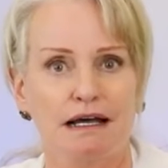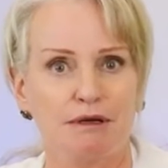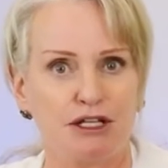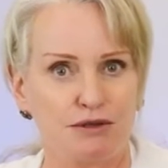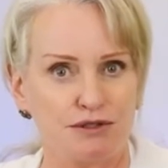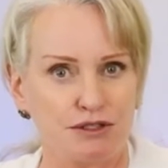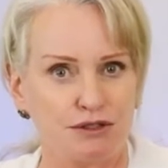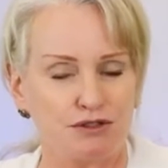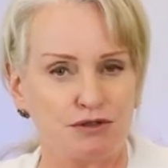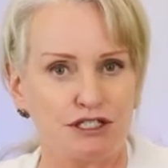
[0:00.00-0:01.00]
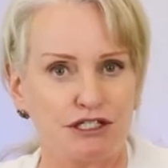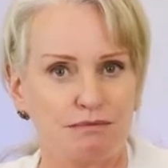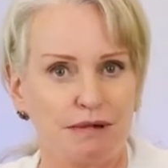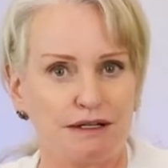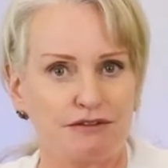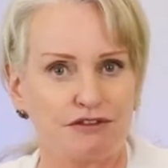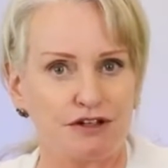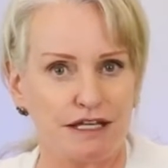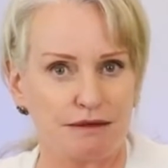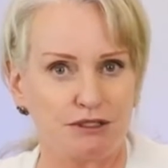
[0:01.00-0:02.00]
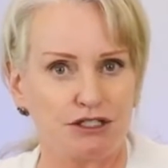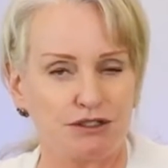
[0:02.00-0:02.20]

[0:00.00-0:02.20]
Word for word: I'm going to use the nutrition button for them